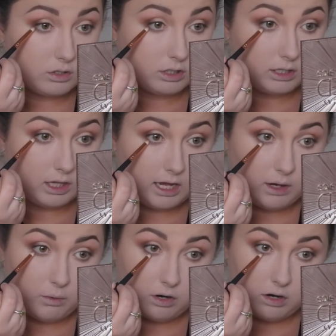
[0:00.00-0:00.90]
on like the
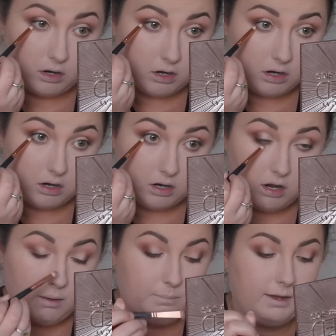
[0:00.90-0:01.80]
outer
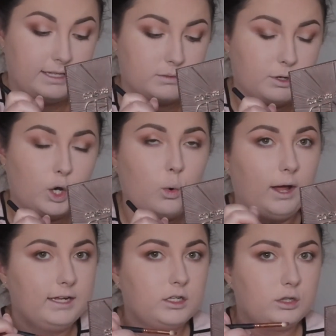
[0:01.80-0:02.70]
bits, but
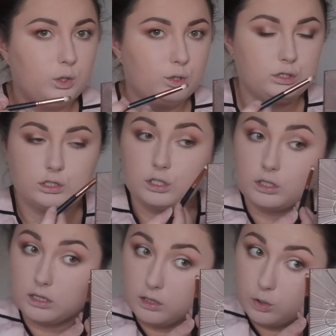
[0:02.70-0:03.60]
quite close to
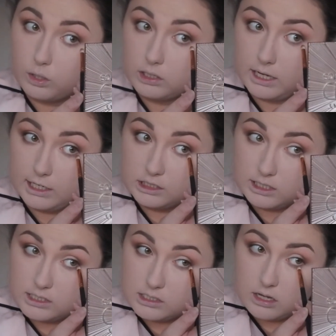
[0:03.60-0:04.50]
the lower
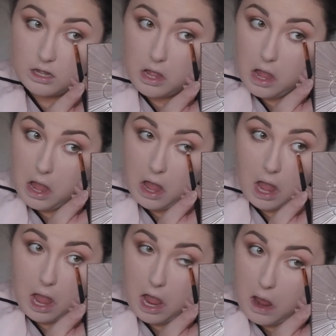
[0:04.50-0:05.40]
lashes.
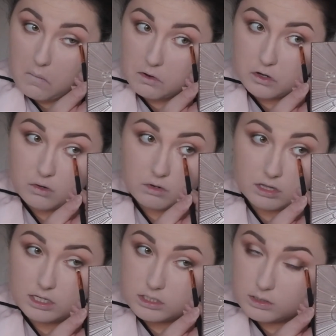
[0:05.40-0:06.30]
You don't
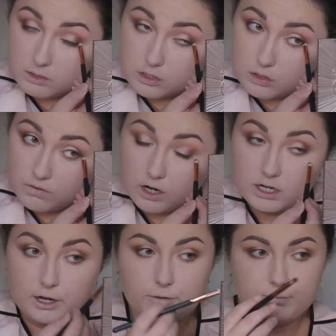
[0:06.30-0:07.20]
want this to be too far
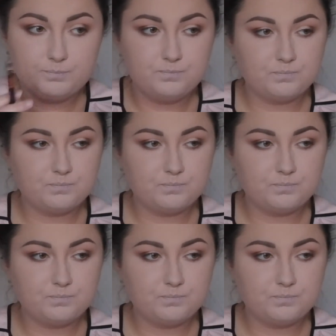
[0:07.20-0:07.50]
down.